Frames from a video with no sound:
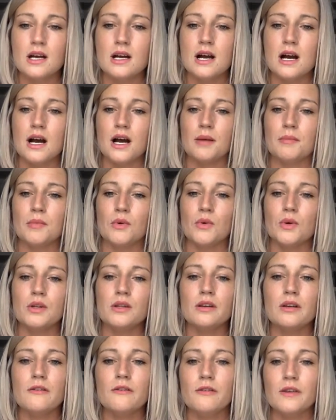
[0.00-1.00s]
or
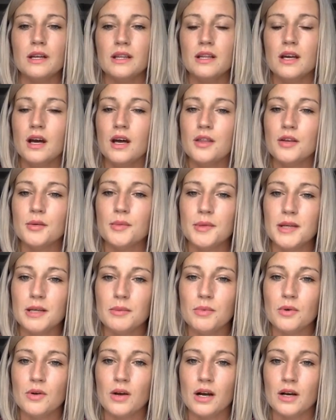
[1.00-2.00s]
they're afraid that other
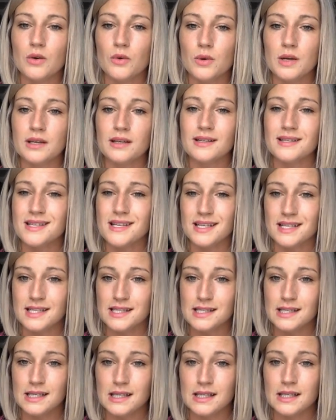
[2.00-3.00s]
people are going to
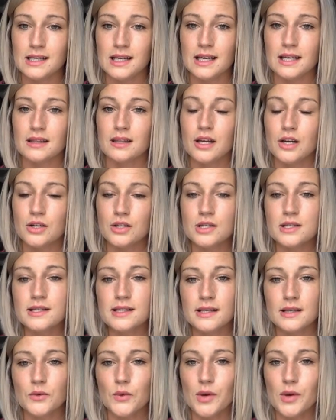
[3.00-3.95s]
succeed and they're just going to